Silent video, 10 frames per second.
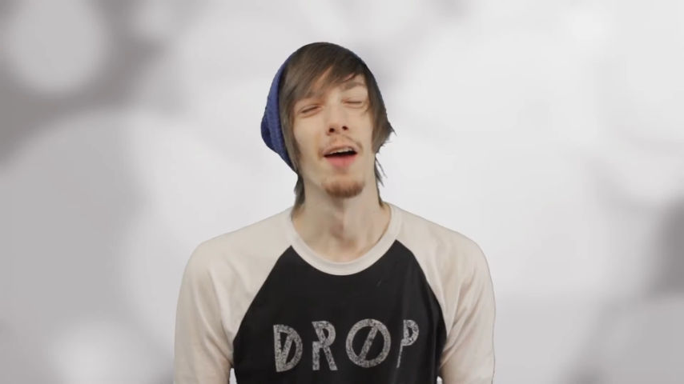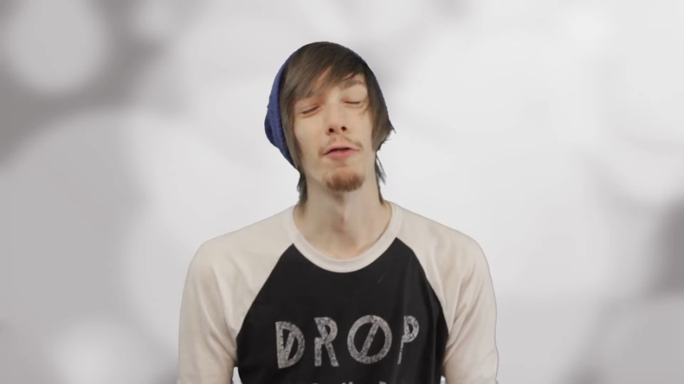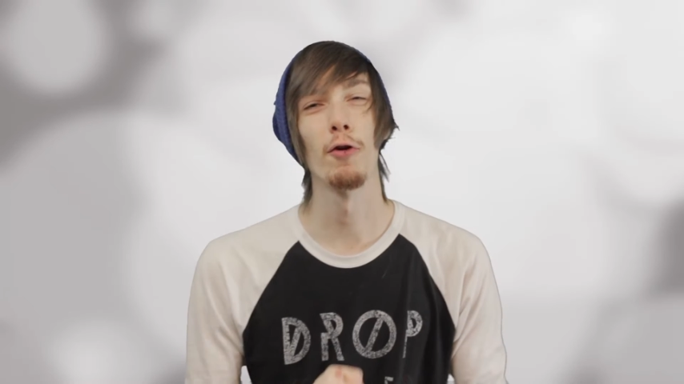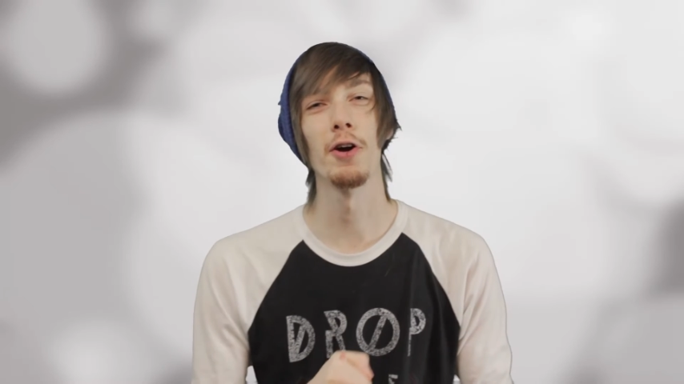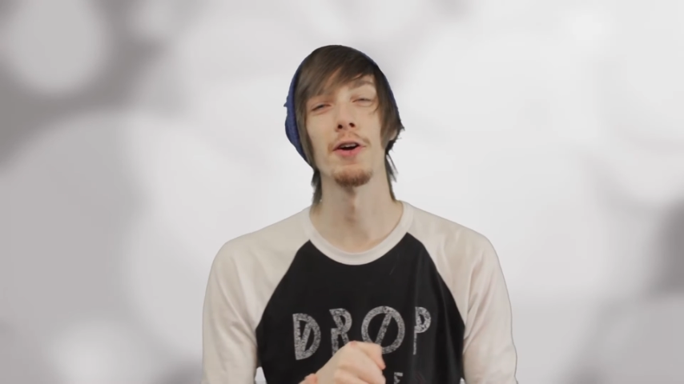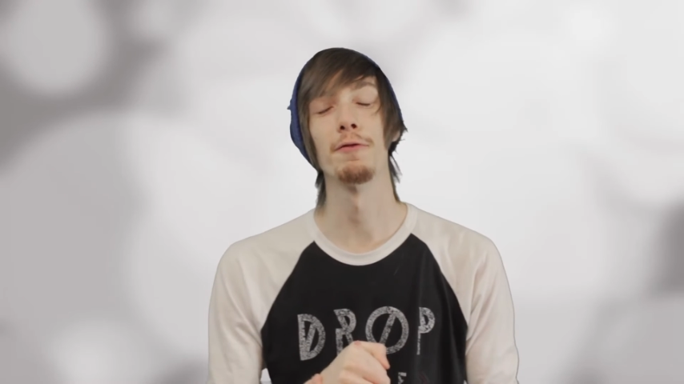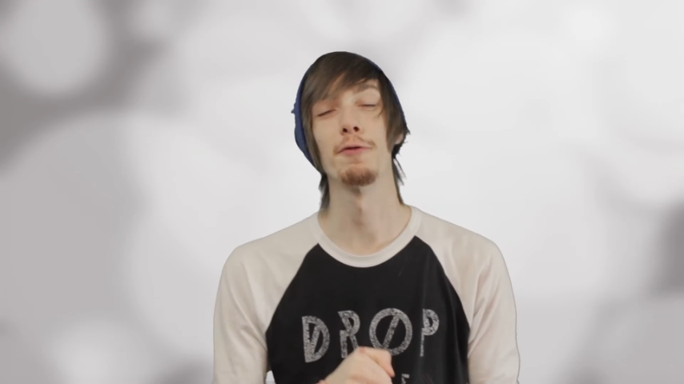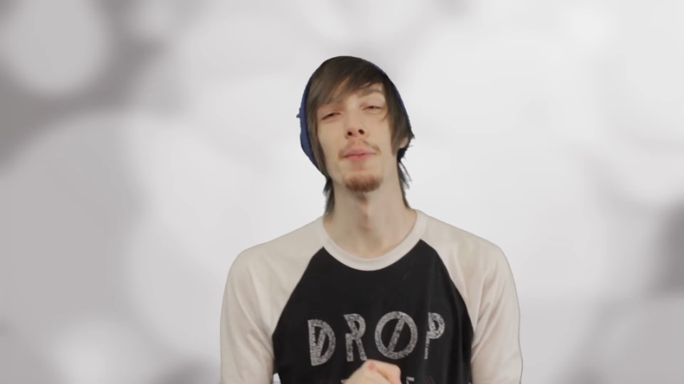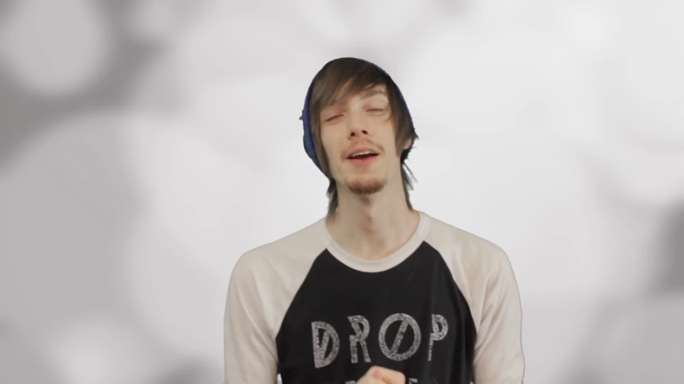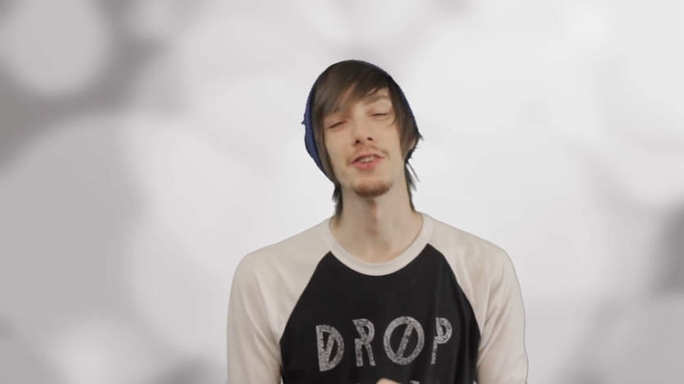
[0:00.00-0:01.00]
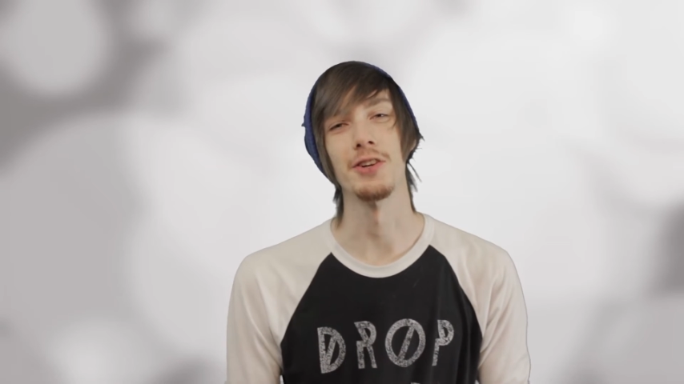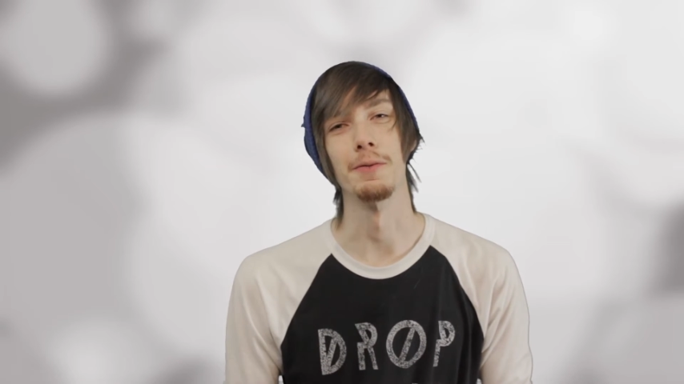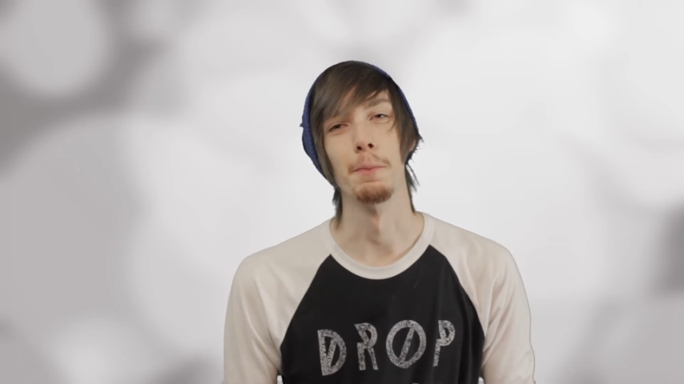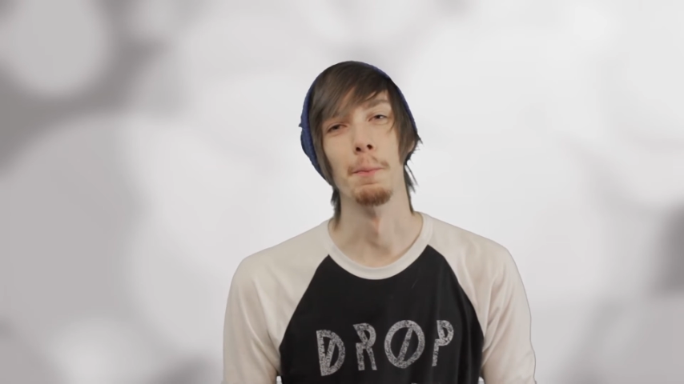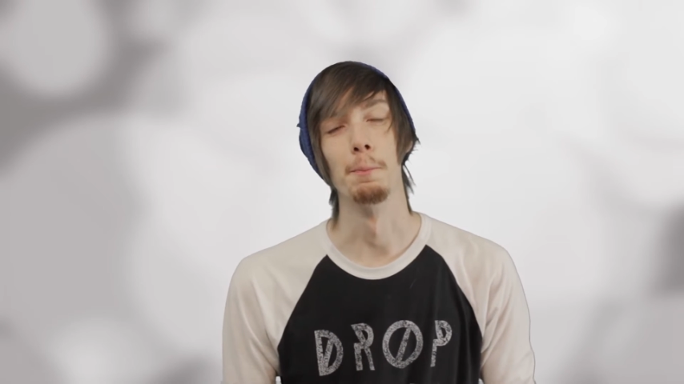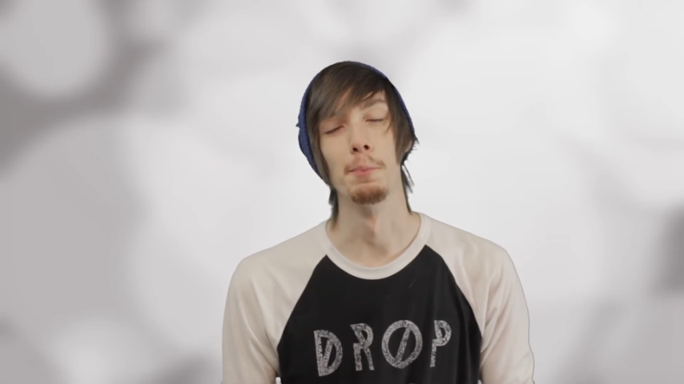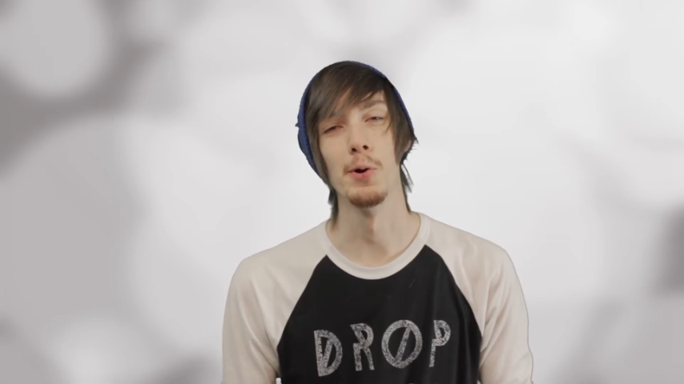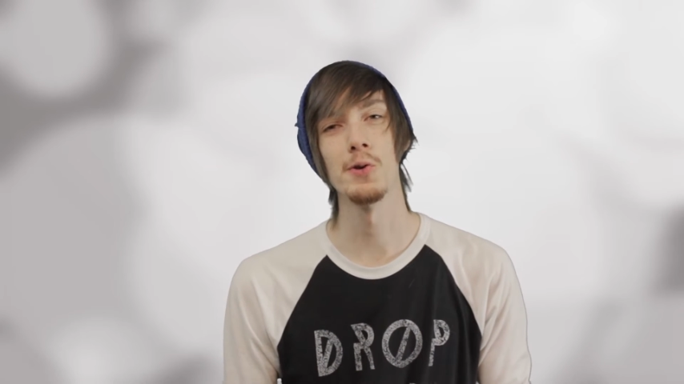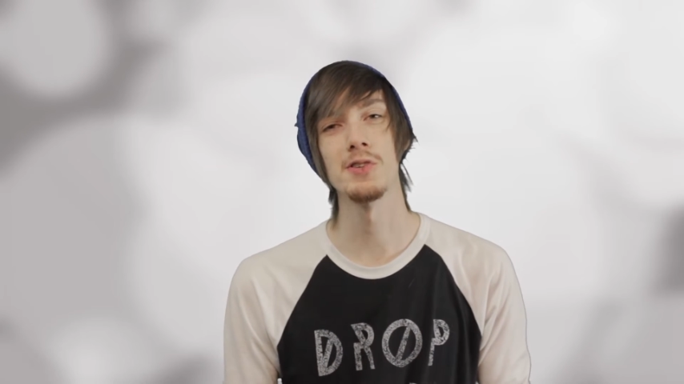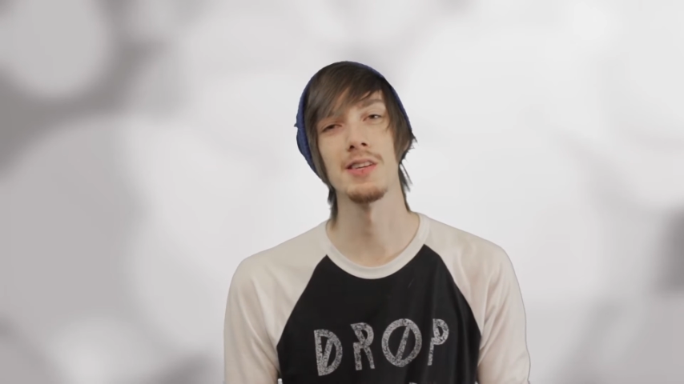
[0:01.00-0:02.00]
And for your information,
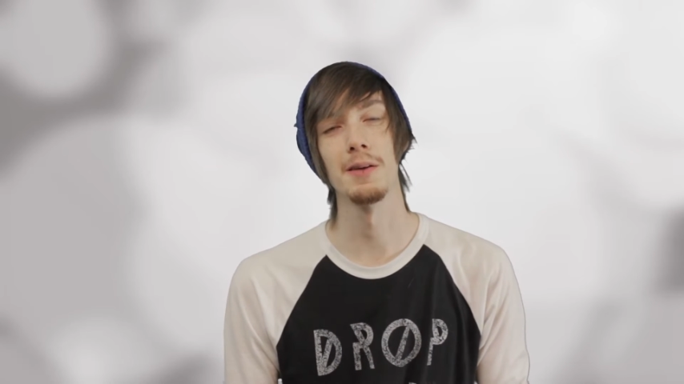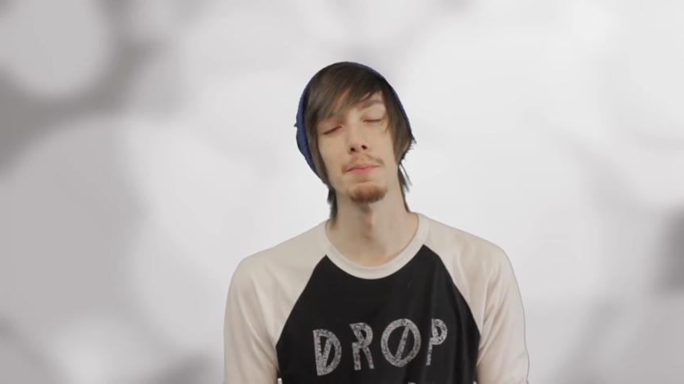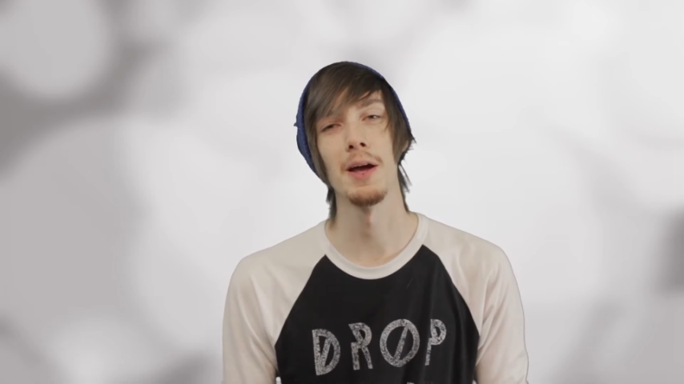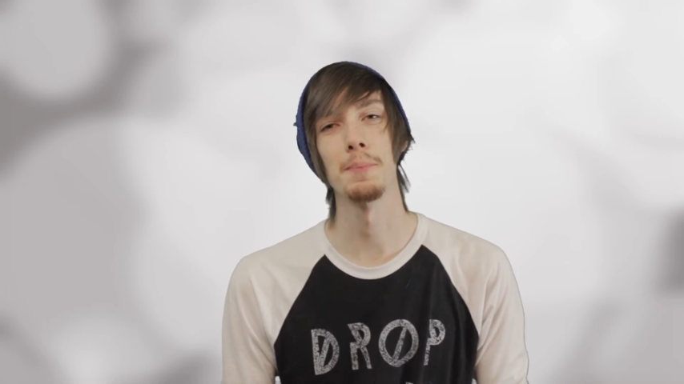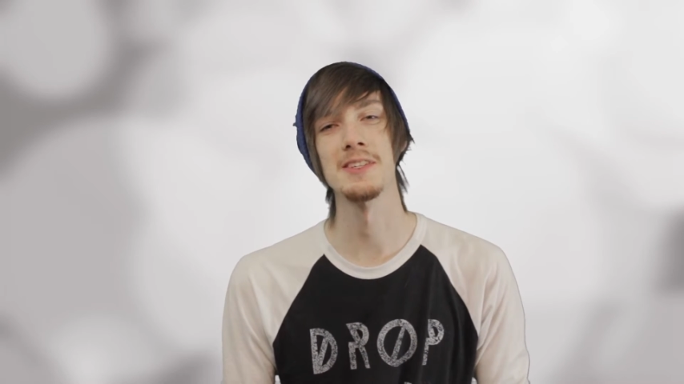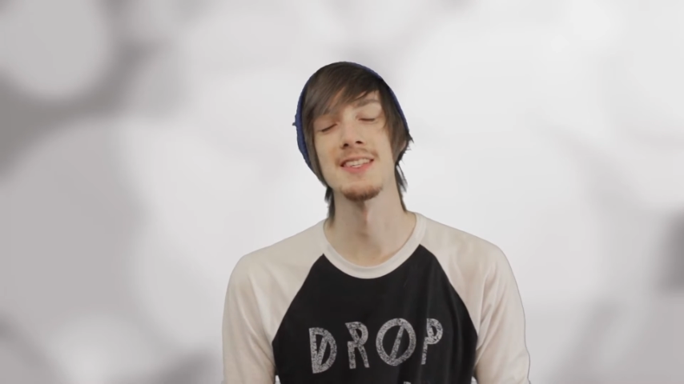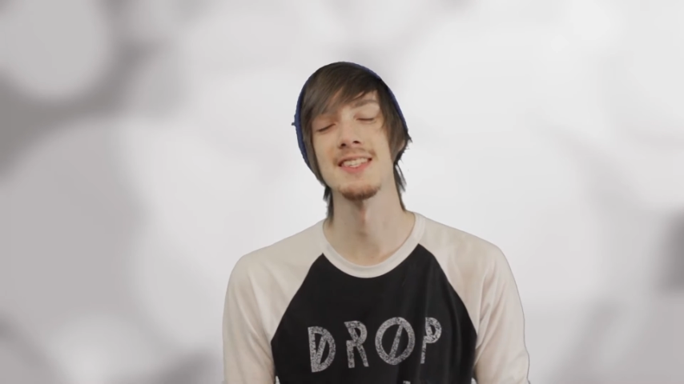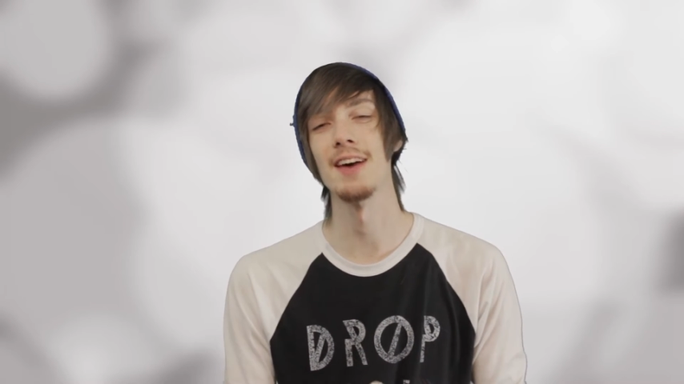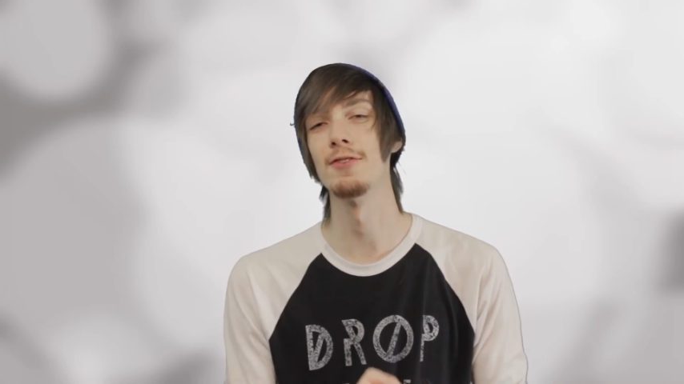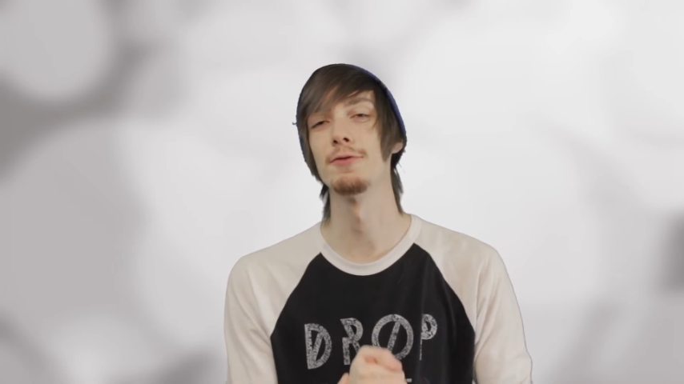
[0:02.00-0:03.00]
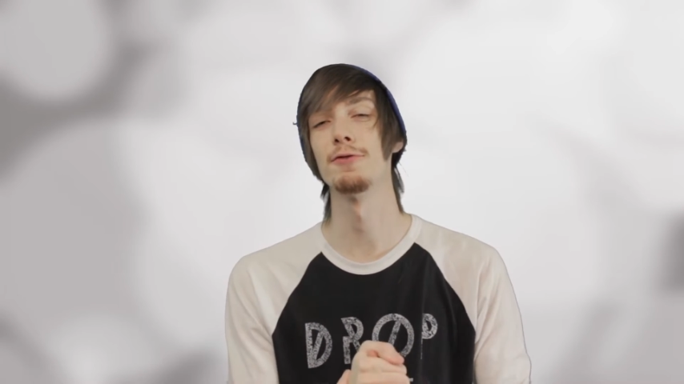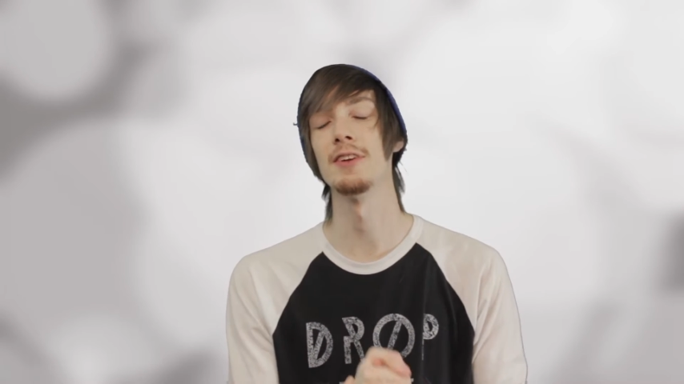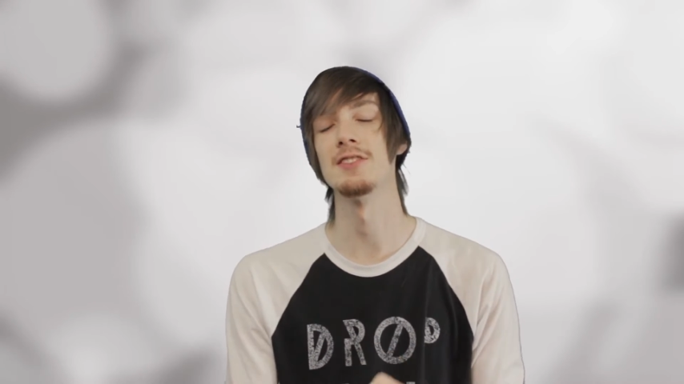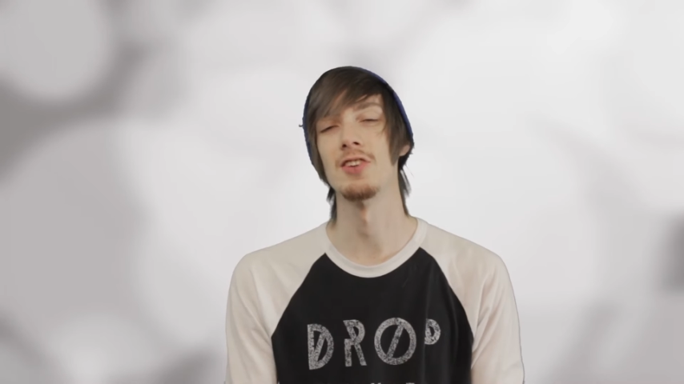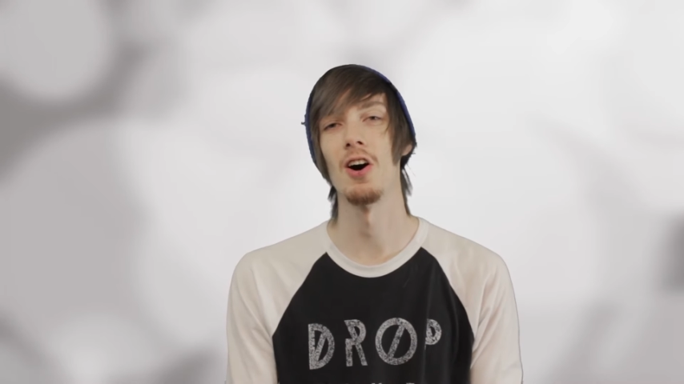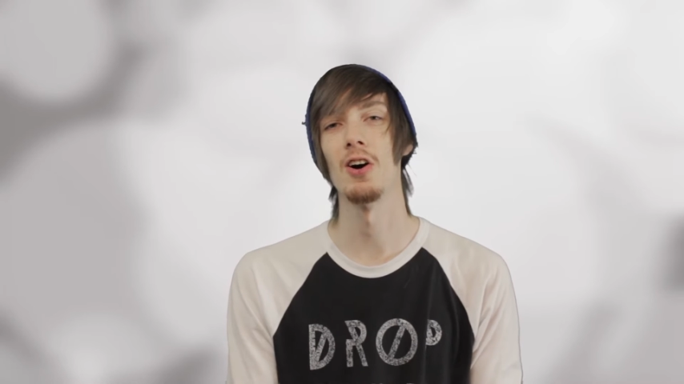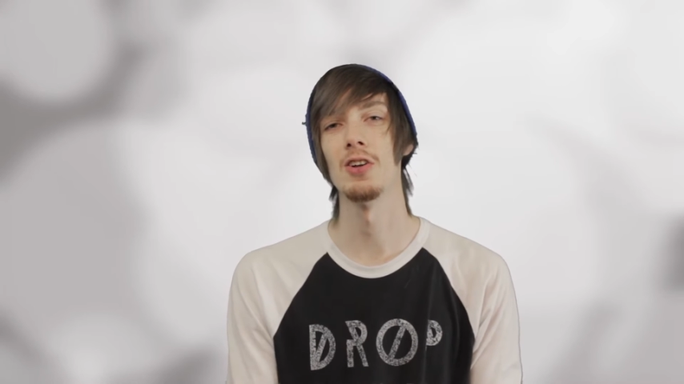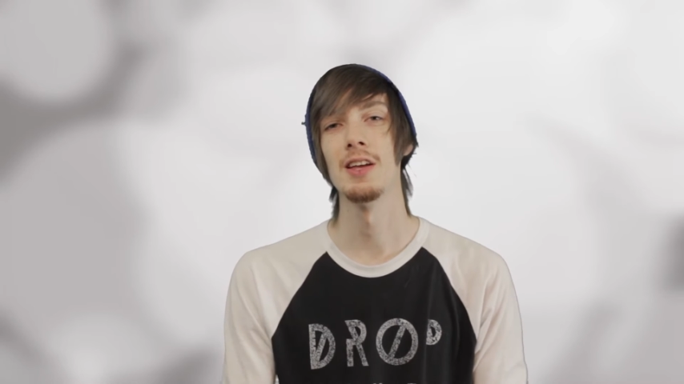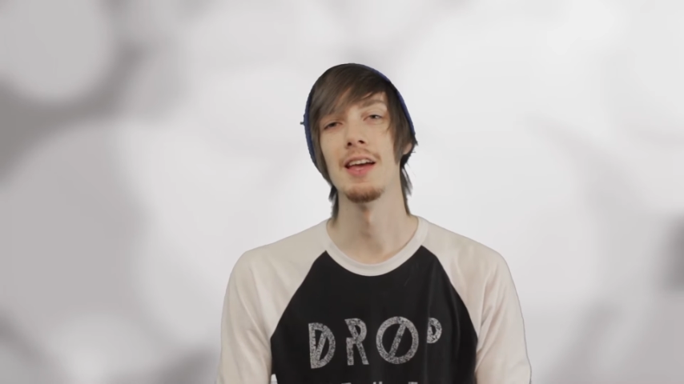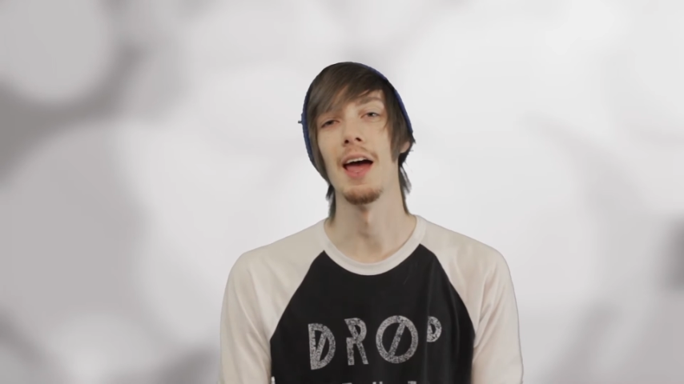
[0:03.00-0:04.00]
moose can be up to 7 feet tall